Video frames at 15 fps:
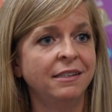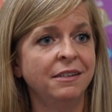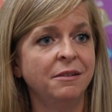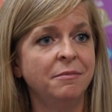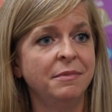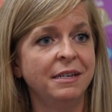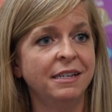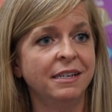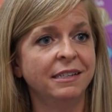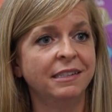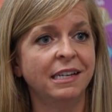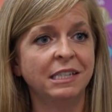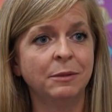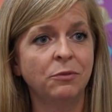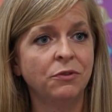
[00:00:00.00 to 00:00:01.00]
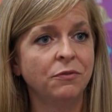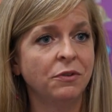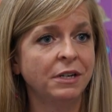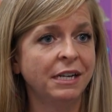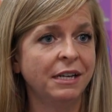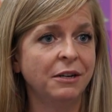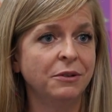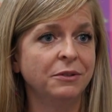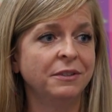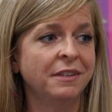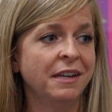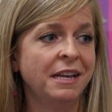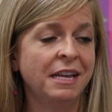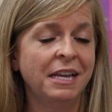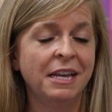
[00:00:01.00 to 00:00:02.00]
to be accessible for kiddos
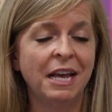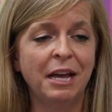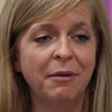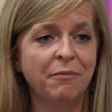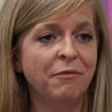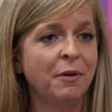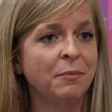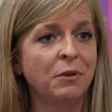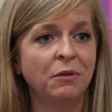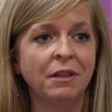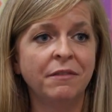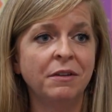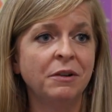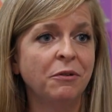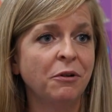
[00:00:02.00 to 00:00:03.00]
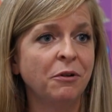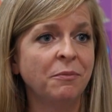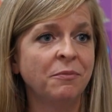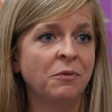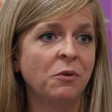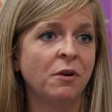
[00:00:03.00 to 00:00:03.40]
um, from their living room